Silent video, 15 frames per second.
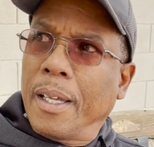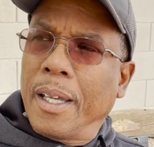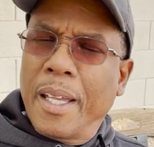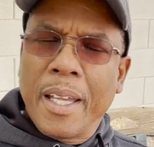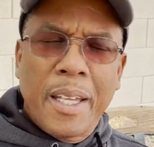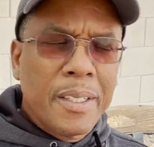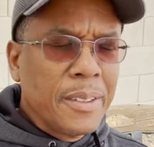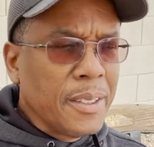
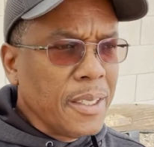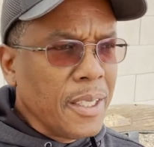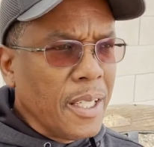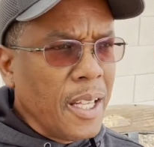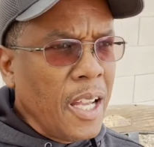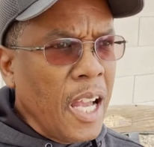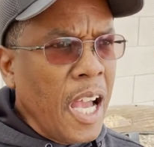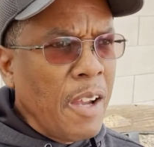And
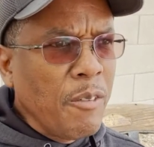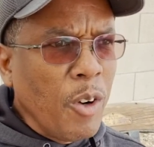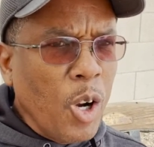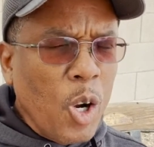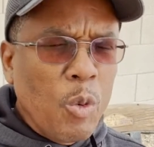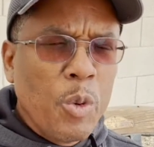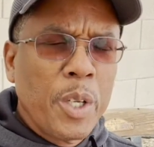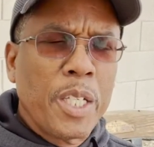I've
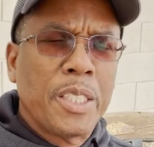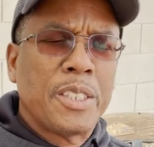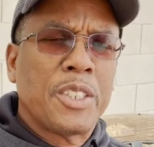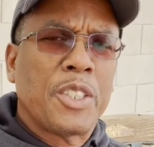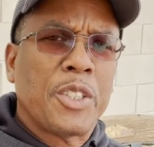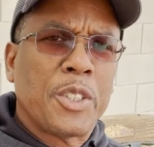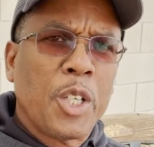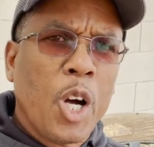always
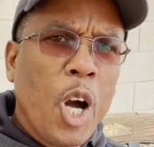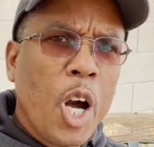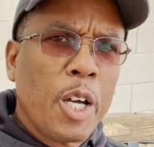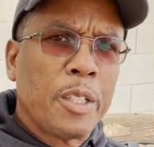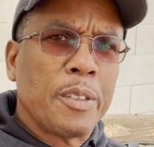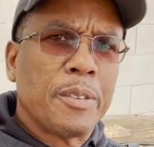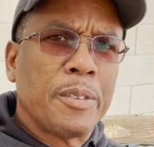thought